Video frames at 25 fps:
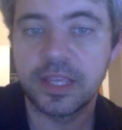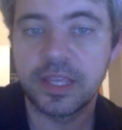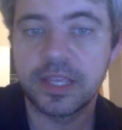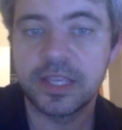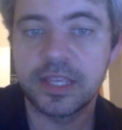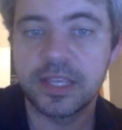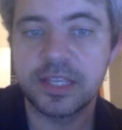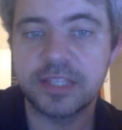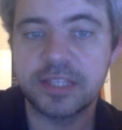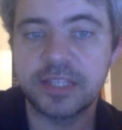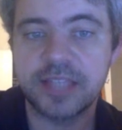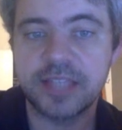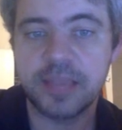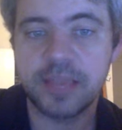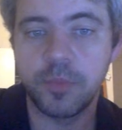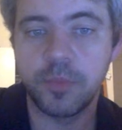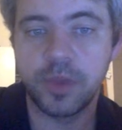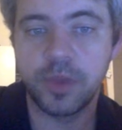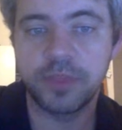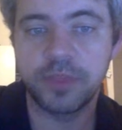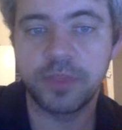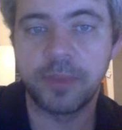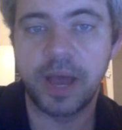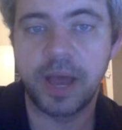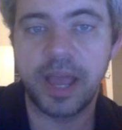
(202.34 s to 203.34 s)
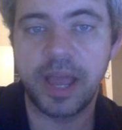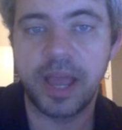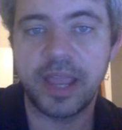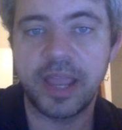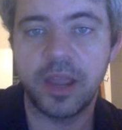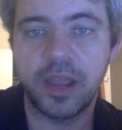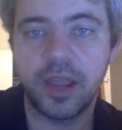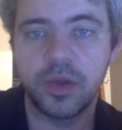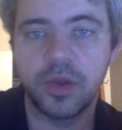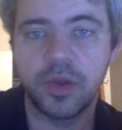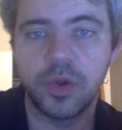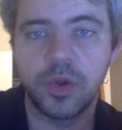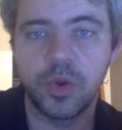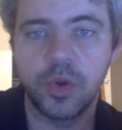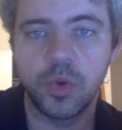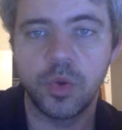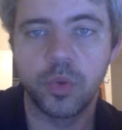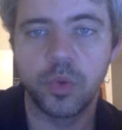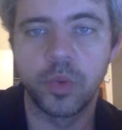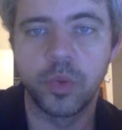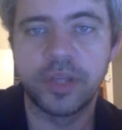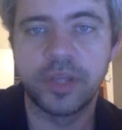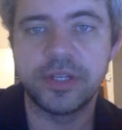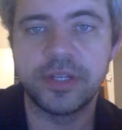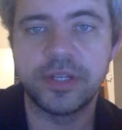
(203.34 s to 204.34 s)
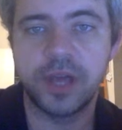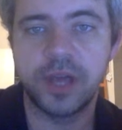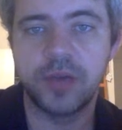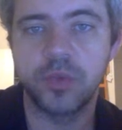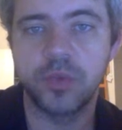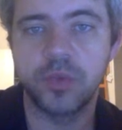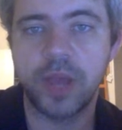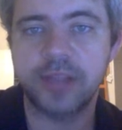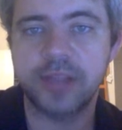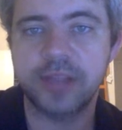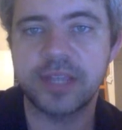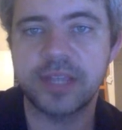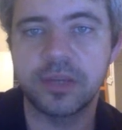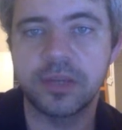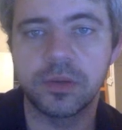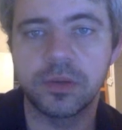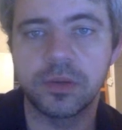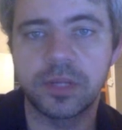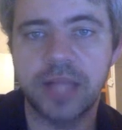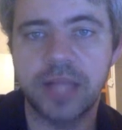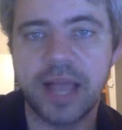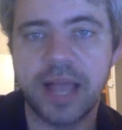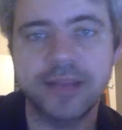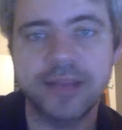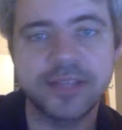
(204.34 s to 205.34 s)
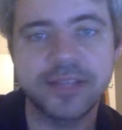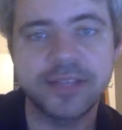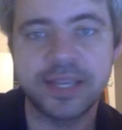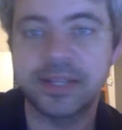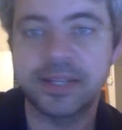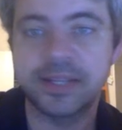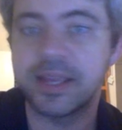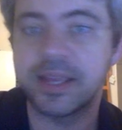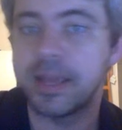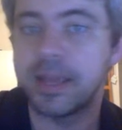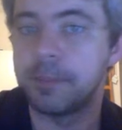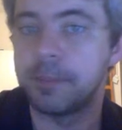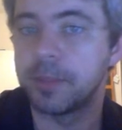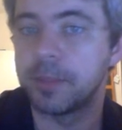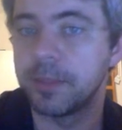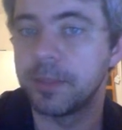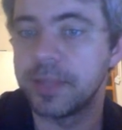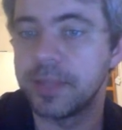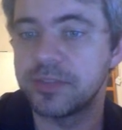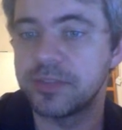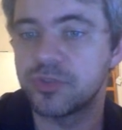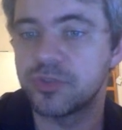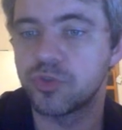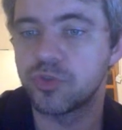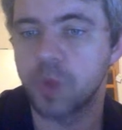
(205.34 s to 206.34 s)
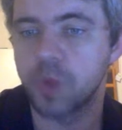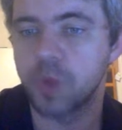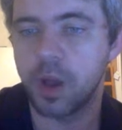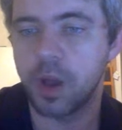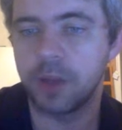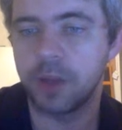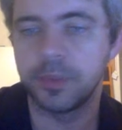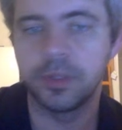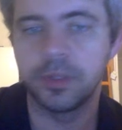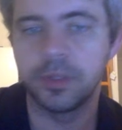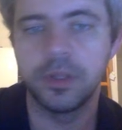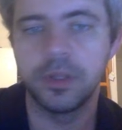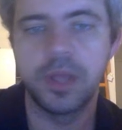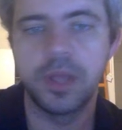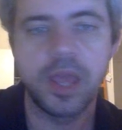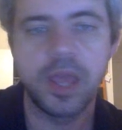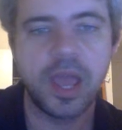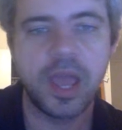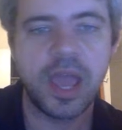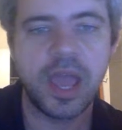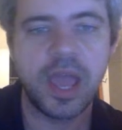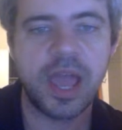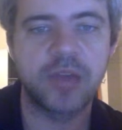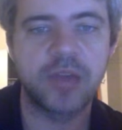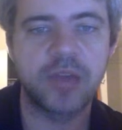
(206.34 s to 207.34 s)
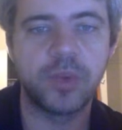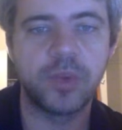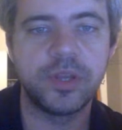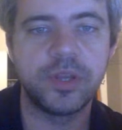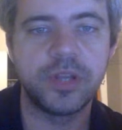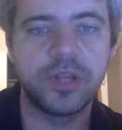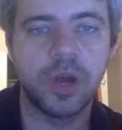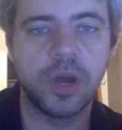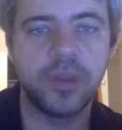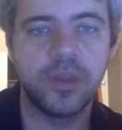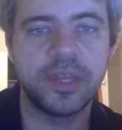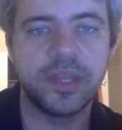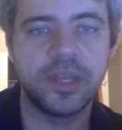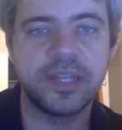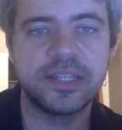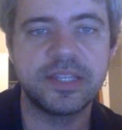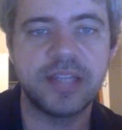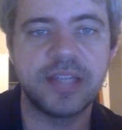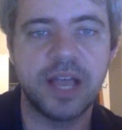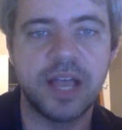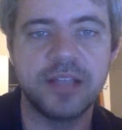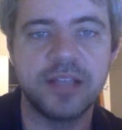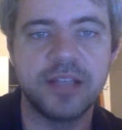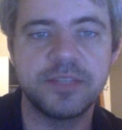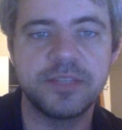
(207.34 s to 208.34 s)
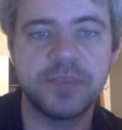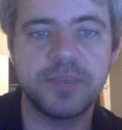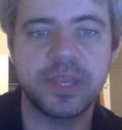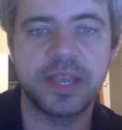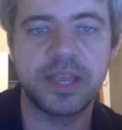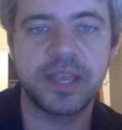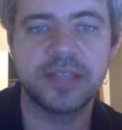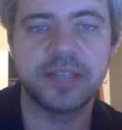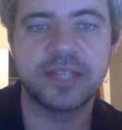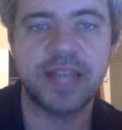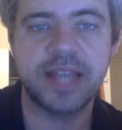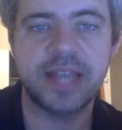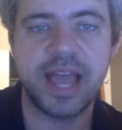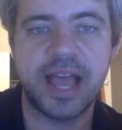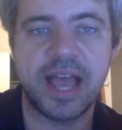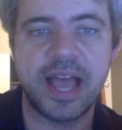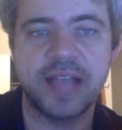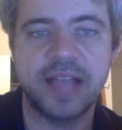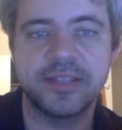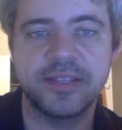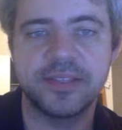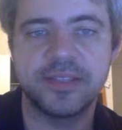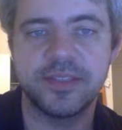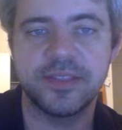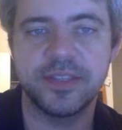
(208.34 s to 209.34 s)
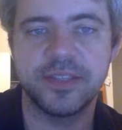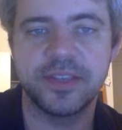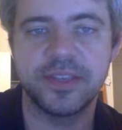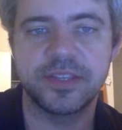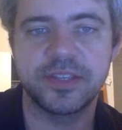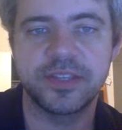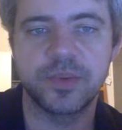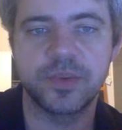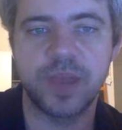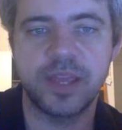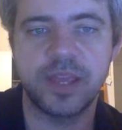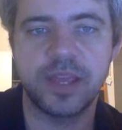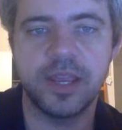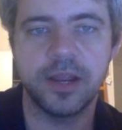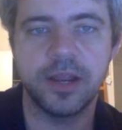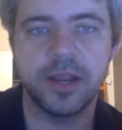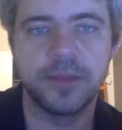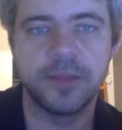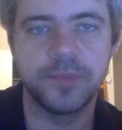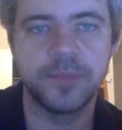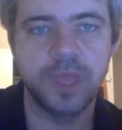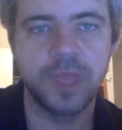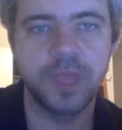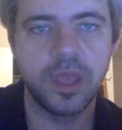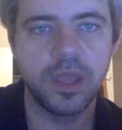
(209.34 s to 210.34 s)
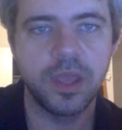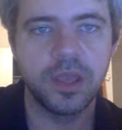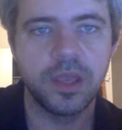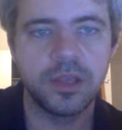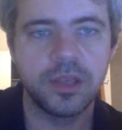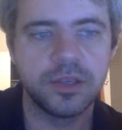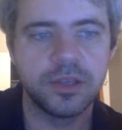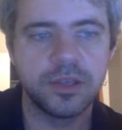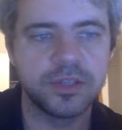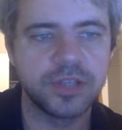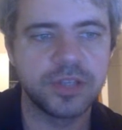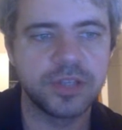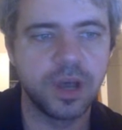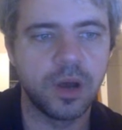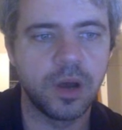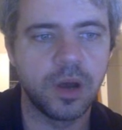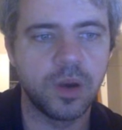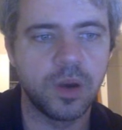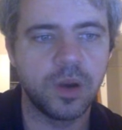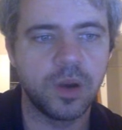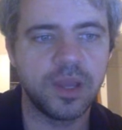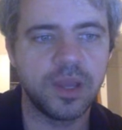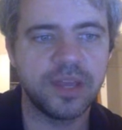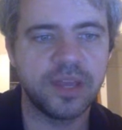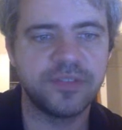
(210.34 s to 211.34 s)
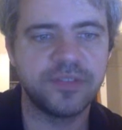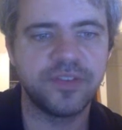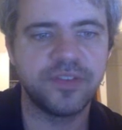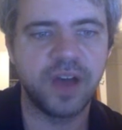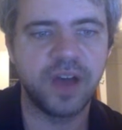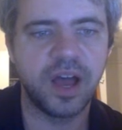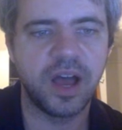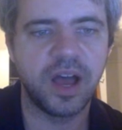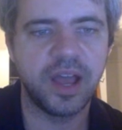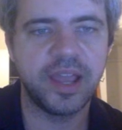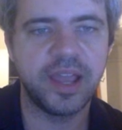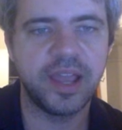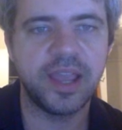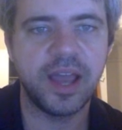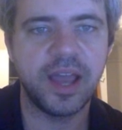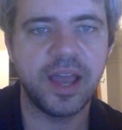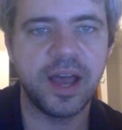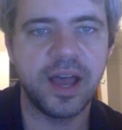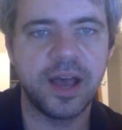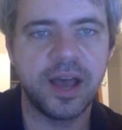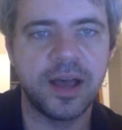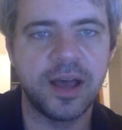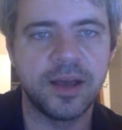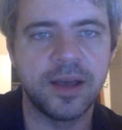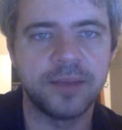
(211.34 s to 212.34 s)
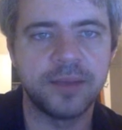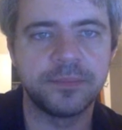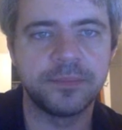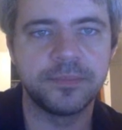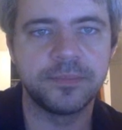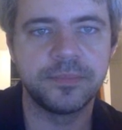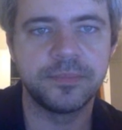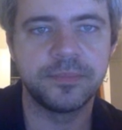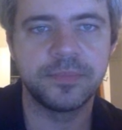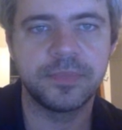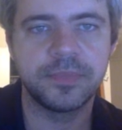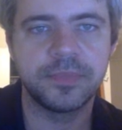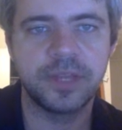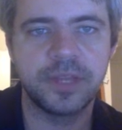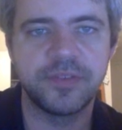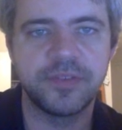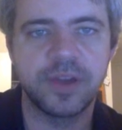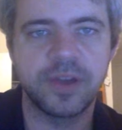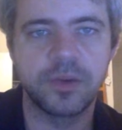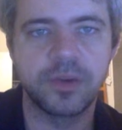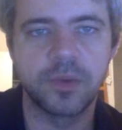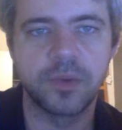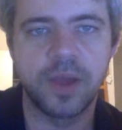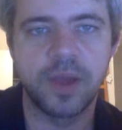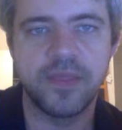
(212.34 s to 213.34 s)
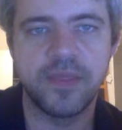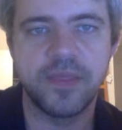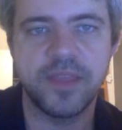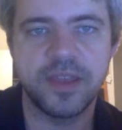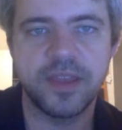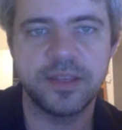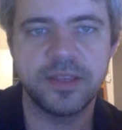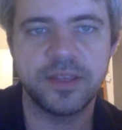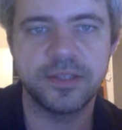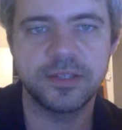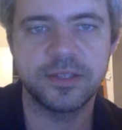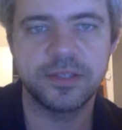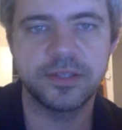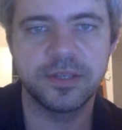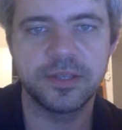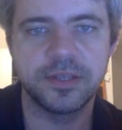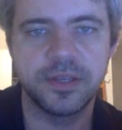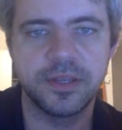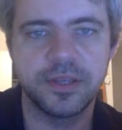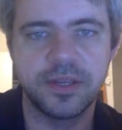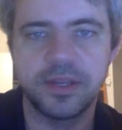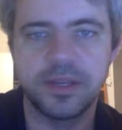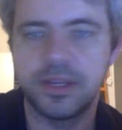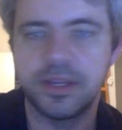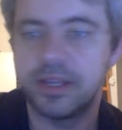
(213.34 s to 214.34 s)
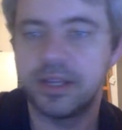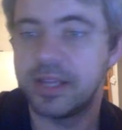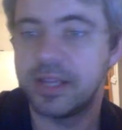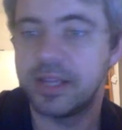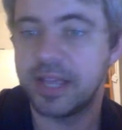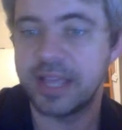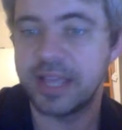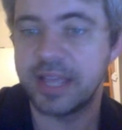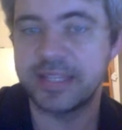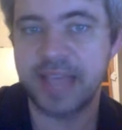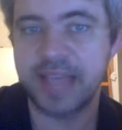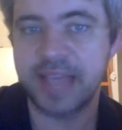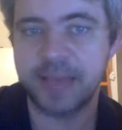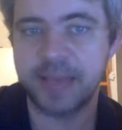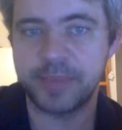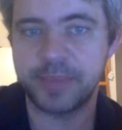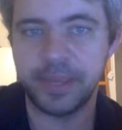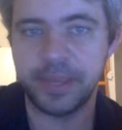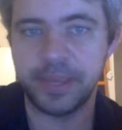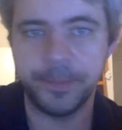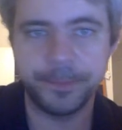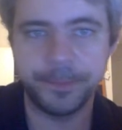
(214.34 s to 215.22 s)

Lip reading: Same with my redone rectangle class. It implements drawable, and we know that it does because it has this right here. So if I run this, it's happy.